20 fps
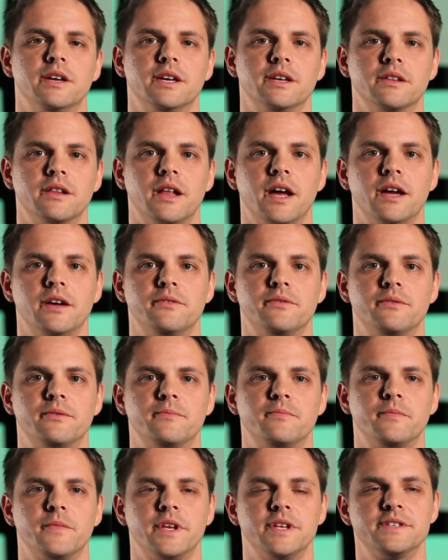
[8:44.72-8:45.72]
in life.
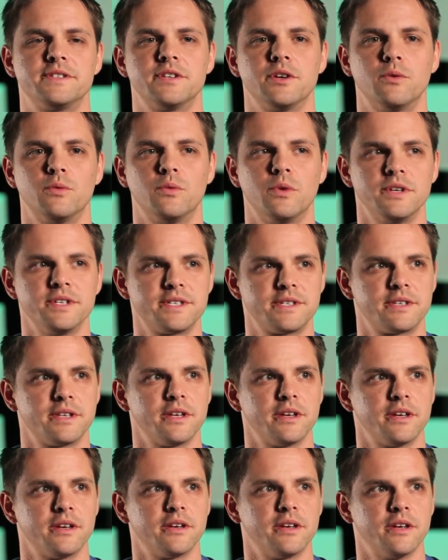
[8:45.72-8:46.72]
And so
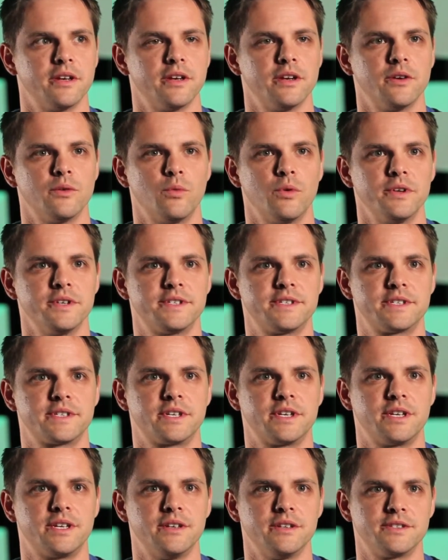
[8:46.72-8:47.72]

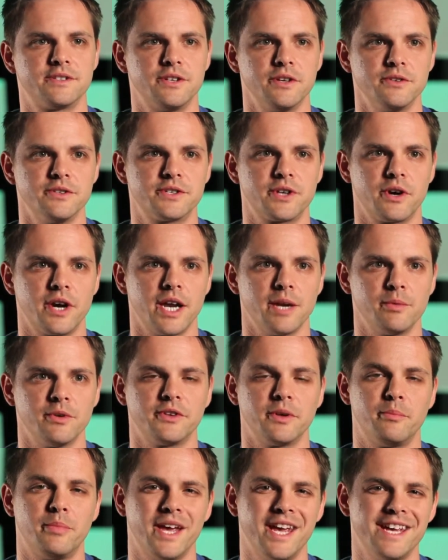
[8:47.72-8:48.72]
once students are able
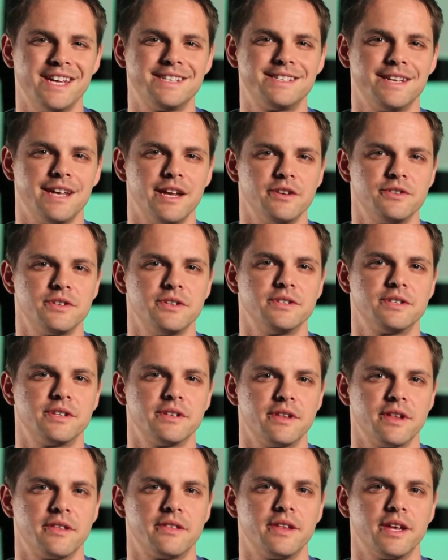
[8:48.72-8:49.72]
to pay attention to
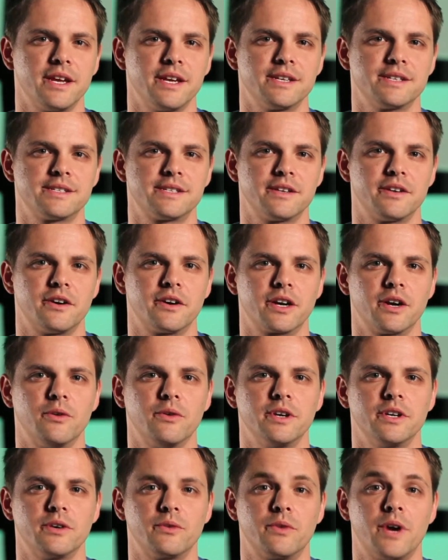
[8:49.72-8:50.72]
the things that are
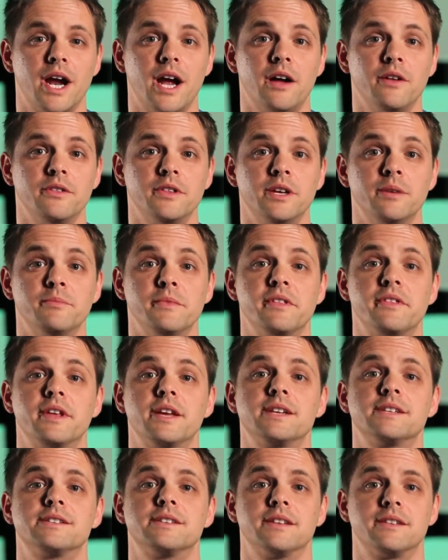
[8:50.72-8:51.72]
going around them, the
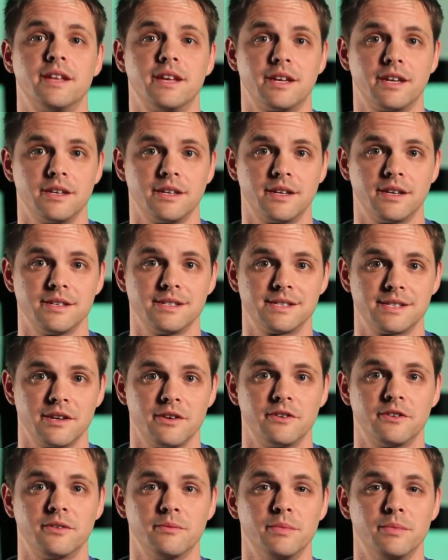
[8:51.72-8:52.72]
things that they could
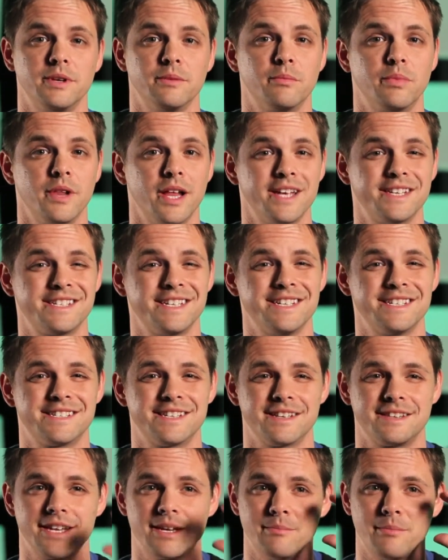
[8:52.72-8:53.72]
consider to be blessings
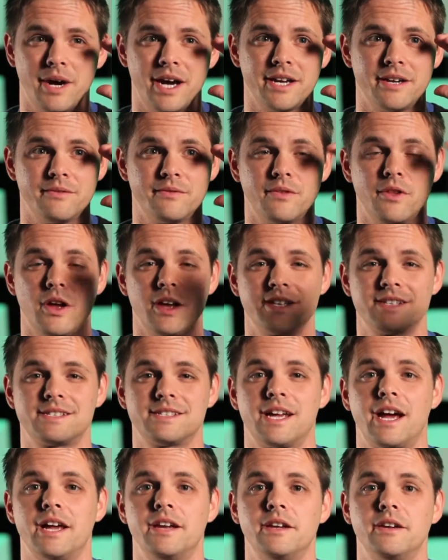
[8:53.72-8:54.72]
that they might have lost
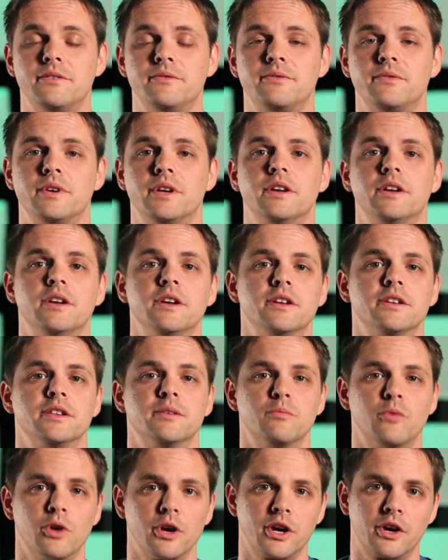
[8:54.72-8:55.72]
sight of,
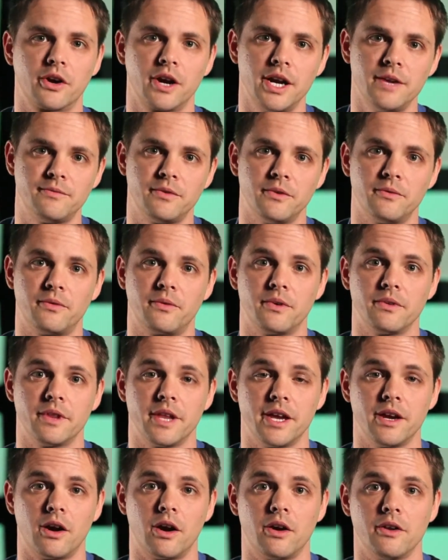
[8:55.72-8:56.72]
the more grateful
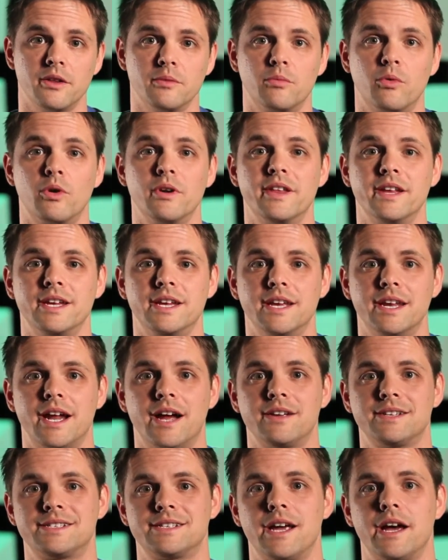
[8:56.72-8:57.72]
they are, the more they get
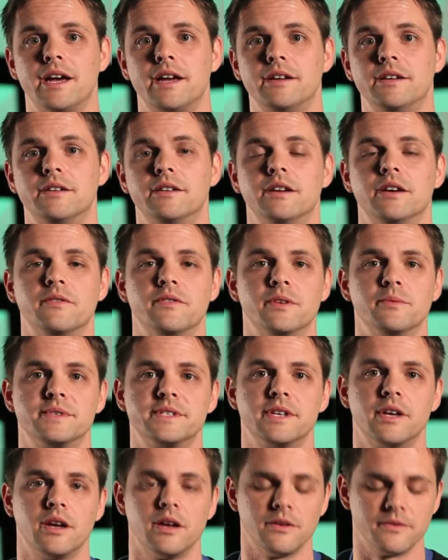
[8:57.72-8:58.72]
outside of
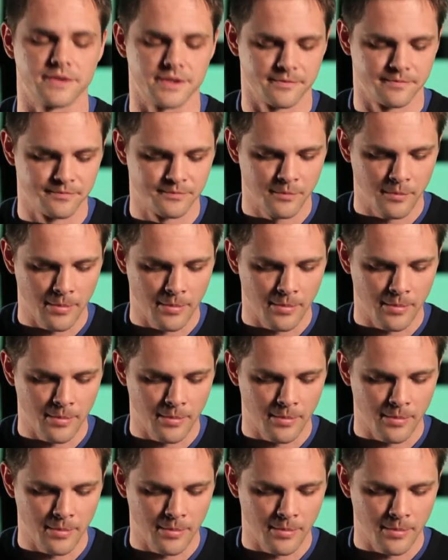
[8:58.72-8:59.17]
themselves.